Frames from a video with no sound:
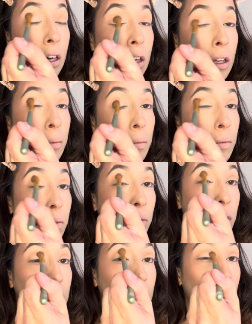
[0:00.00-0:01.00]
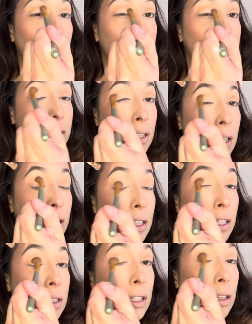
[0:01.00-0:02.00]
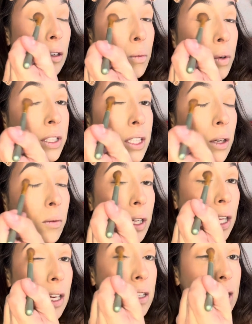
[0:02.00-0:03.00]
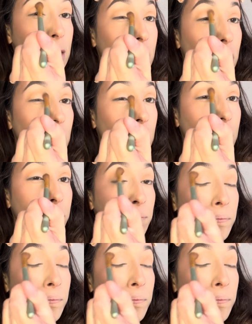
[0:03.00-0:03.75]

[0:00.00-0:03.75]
realize. And I think that once I realized that shit,